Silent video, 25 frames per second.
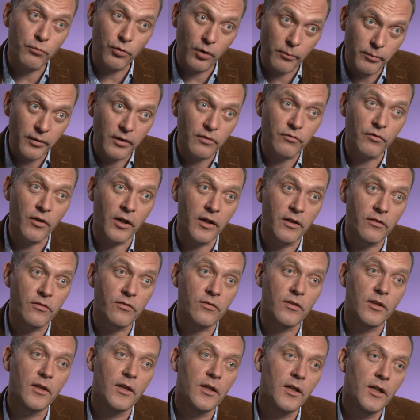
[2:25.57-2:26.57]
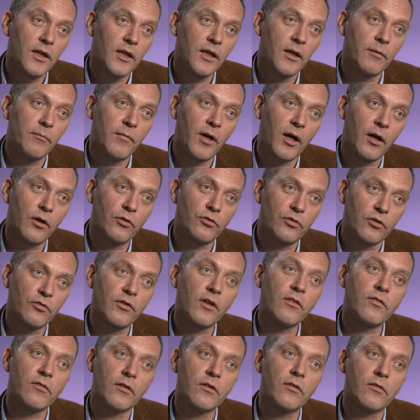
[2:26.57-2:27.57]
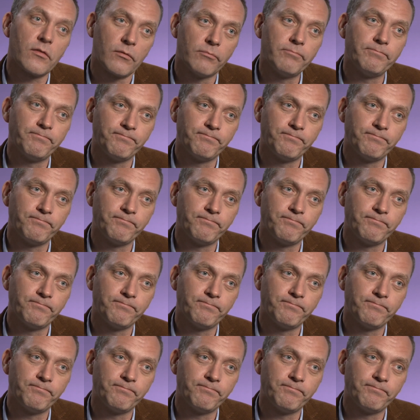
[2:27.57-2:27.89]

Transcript: proper advice how to address this.